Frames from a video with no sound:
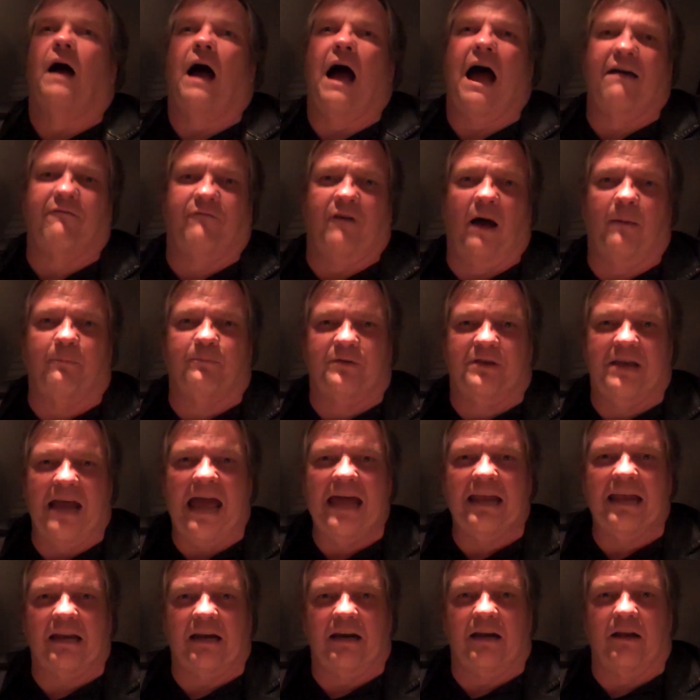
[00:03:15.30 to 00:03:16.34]
I've
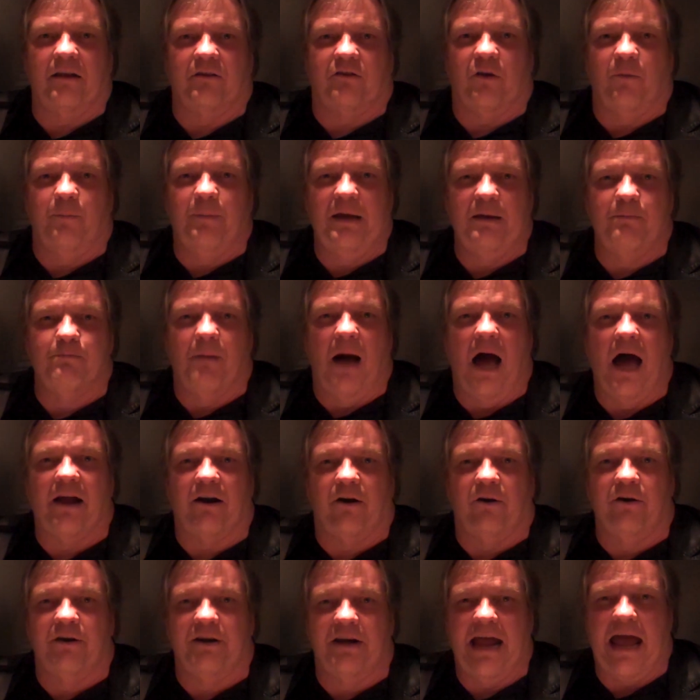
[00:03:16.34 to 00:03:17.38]
updated it to be
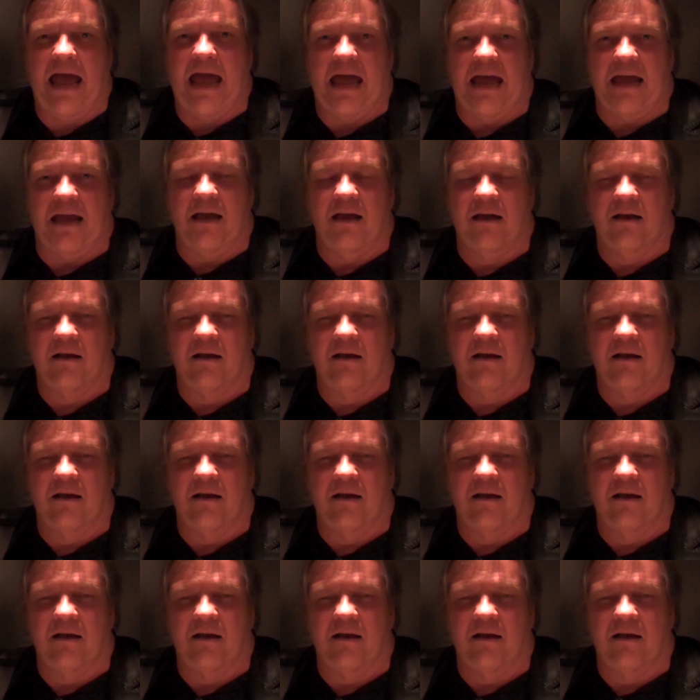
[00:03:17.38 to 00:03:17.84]
modern day.